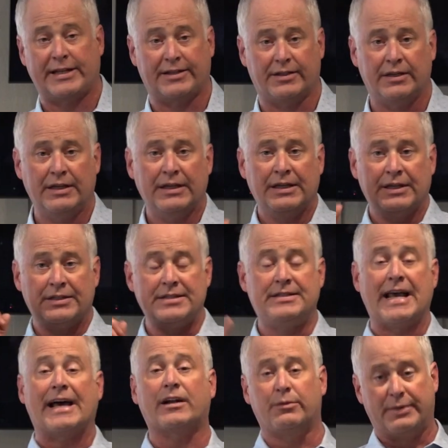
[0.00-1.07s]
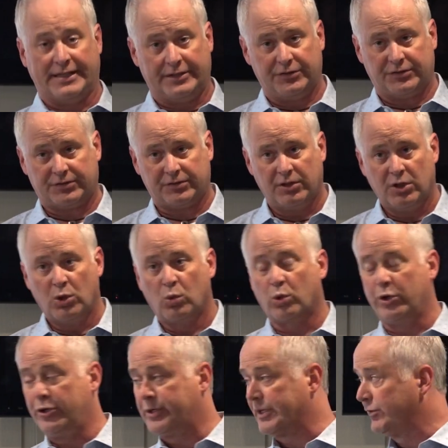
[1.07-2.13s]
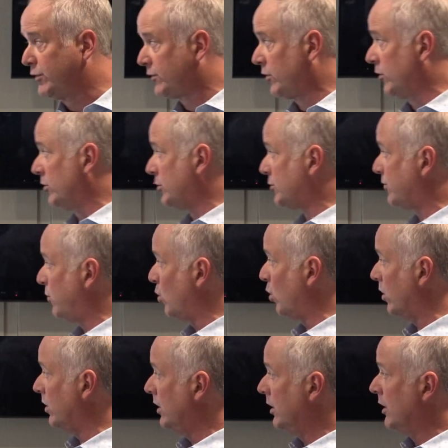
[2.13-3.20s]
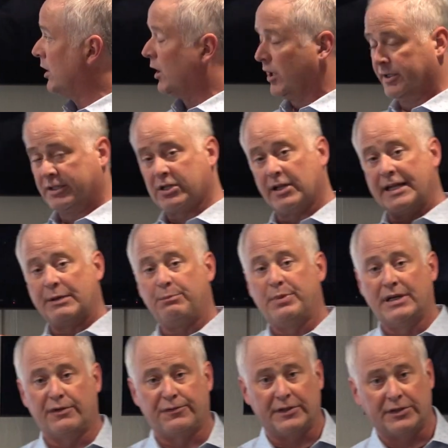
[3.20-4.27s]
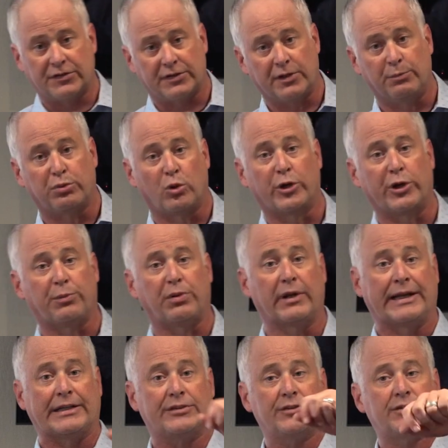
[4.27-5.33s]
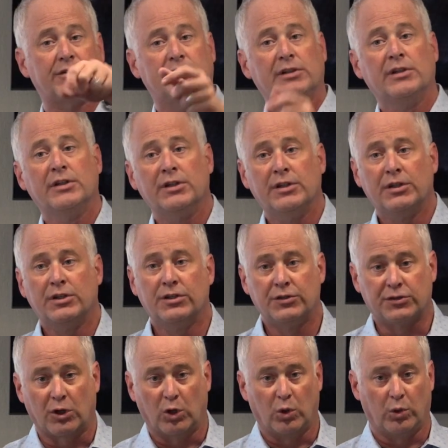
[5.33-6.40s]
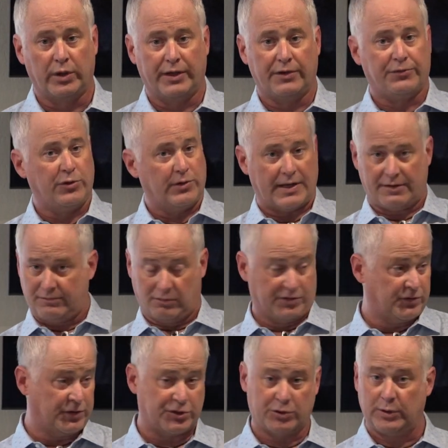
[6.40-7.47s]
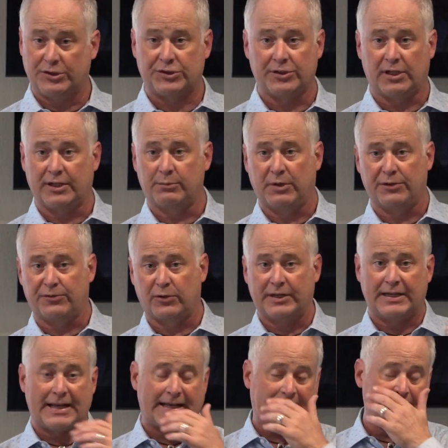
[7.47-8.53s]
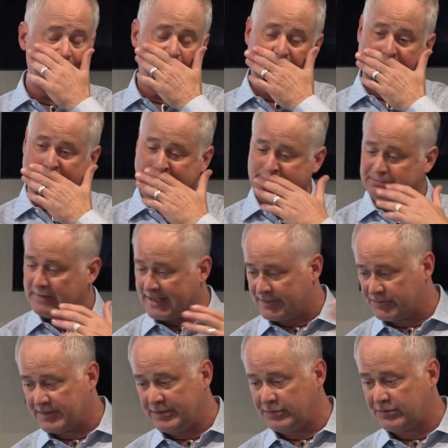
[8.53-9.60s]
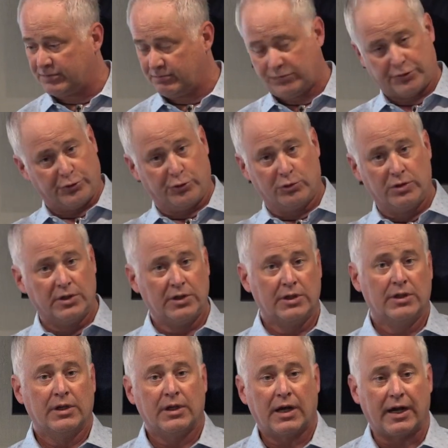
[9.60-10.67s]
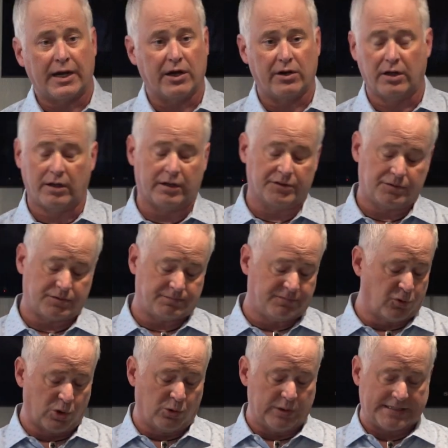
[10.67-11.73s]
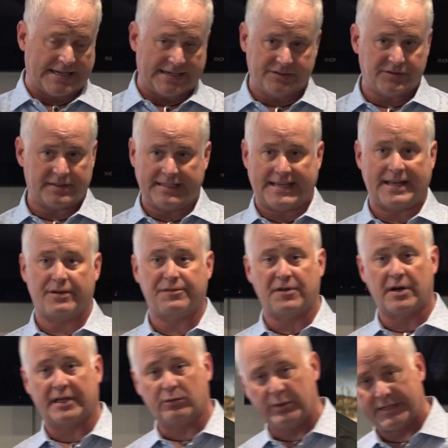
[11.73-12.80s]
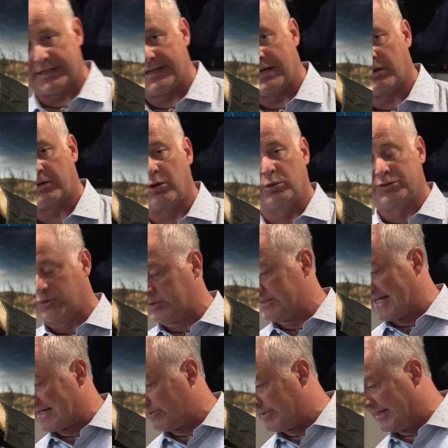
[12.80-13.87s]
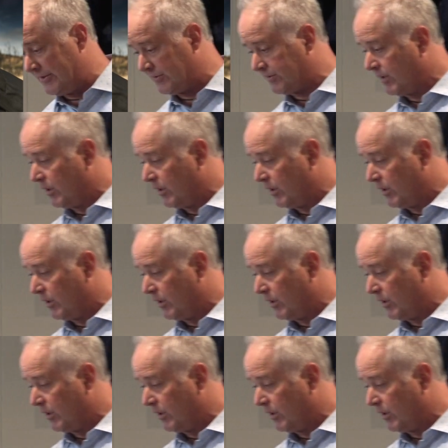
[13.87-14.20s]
a database where you can search for unclaimed benefits in employer plans. So if you have a situation like my friend had and has these two 401ks that he can't find, we can now go to a database.